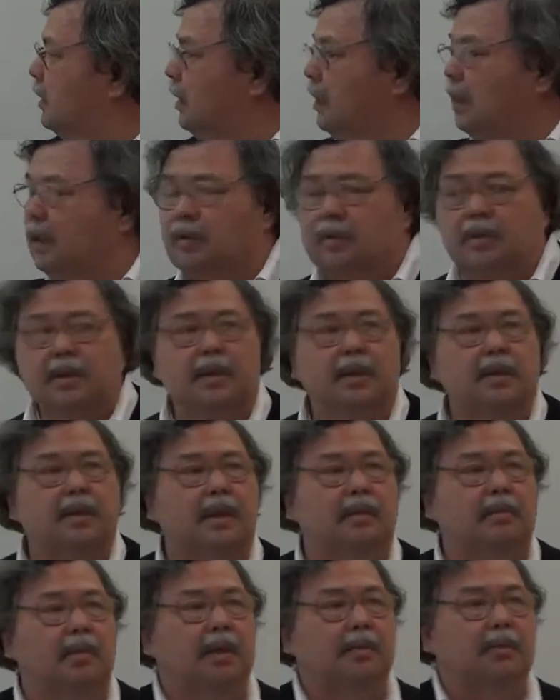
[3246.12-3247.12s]
counts
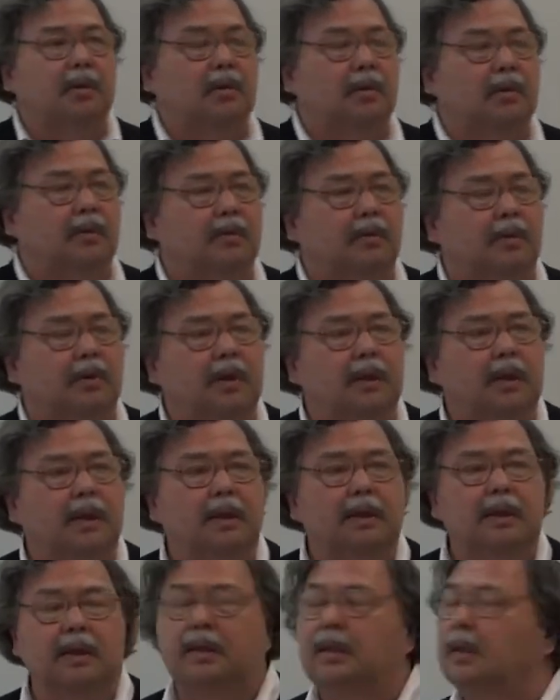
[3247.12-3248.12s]
sum up to
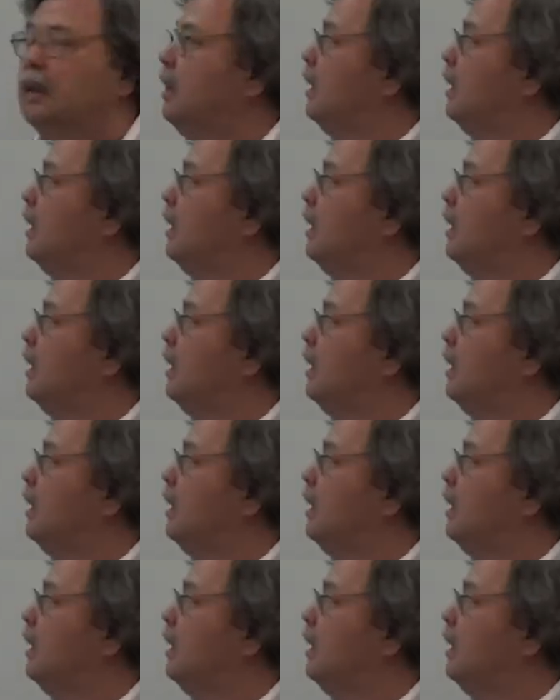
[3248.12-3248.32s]
400,